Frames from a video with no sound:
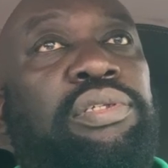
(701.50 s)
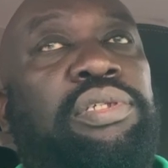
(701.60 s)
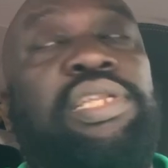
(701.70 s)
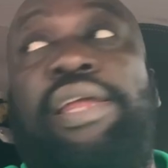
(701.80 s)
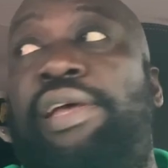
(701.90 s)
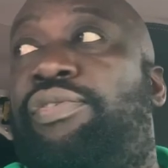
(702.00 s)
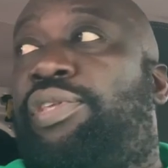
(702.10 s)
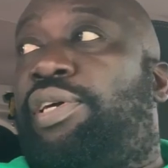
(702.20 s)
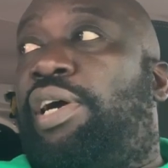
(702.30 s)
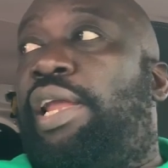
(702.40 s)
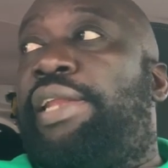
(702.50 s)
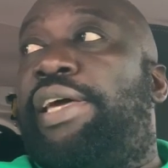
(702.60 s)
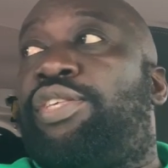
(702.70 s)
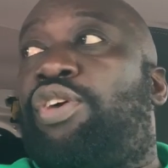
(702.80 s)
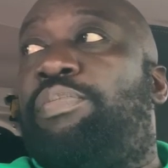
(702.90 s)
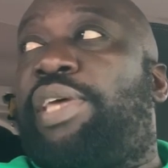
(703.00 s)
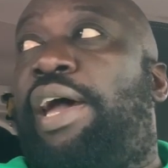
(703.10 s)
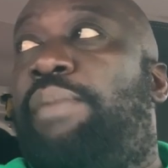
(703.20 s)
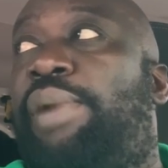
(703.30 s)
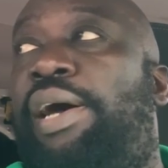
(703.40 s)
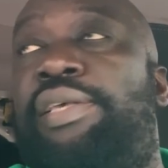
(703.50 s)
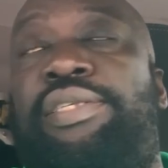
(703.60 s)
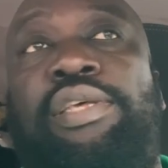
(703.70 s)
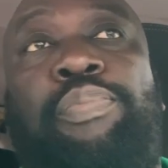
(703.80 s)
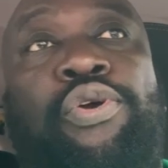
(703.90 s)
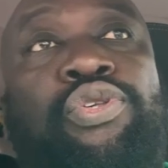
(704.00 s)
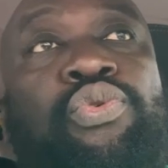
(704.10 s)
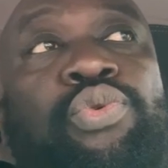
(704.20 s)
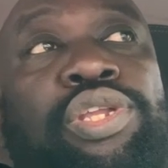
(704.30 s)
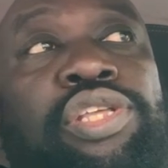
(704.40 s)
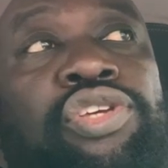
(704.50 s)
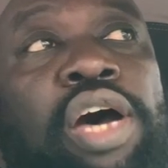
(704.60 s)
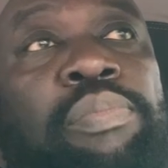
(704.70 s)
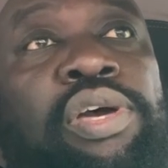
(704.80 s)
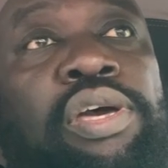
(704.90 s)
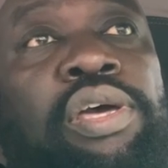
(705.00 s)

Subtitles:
It's not that critical. And then sometimes as the person who doing the job,